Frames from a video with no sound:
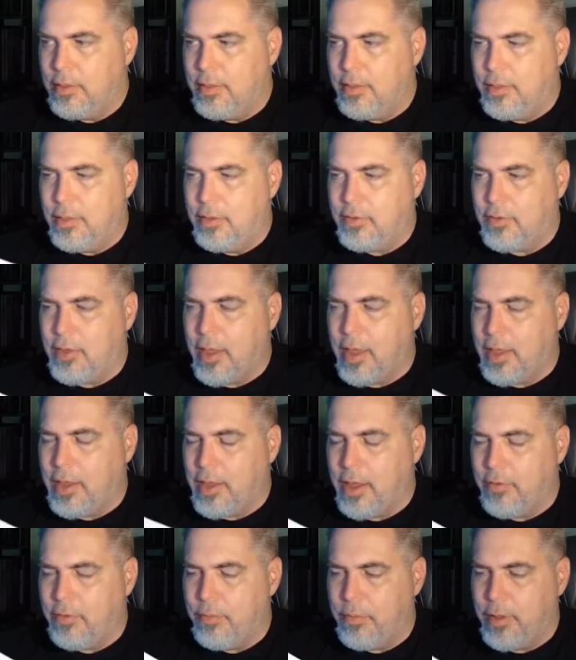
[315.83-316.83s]
this guy
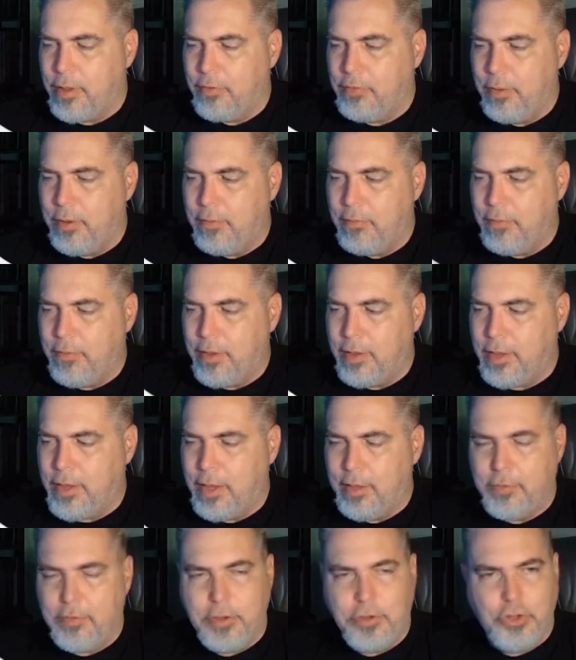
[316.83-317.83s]
kind of reminds me of
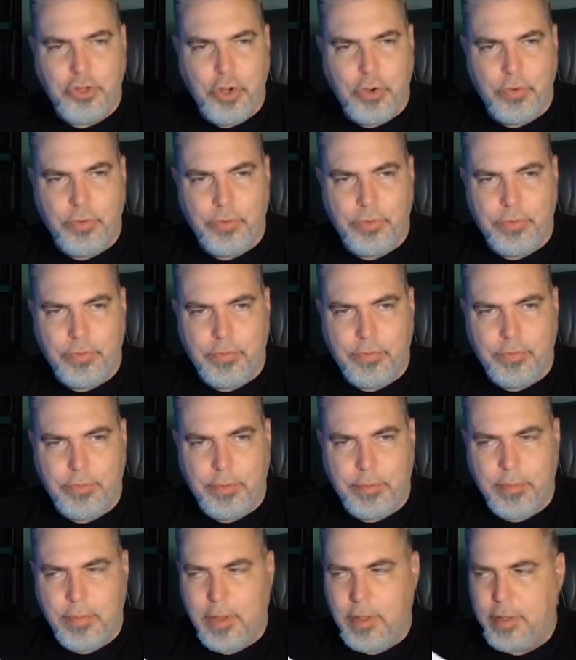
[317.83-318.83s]
Casey Jones
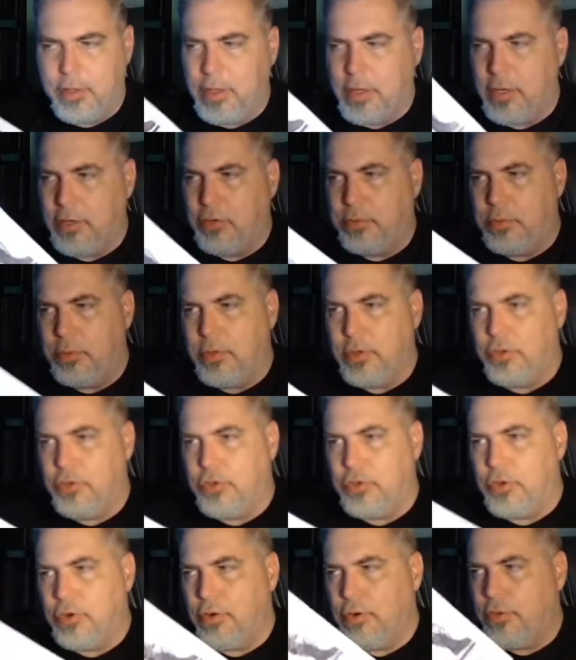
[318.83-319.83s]
from Teenage Mutant
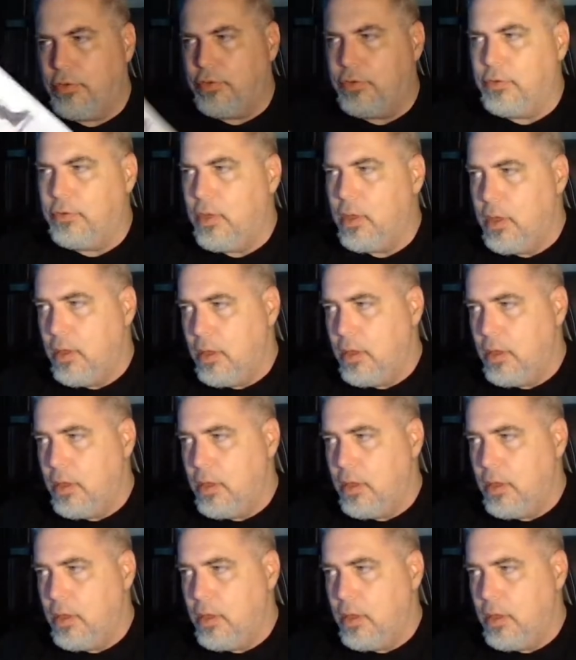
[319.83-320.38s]
Ninja Turtles.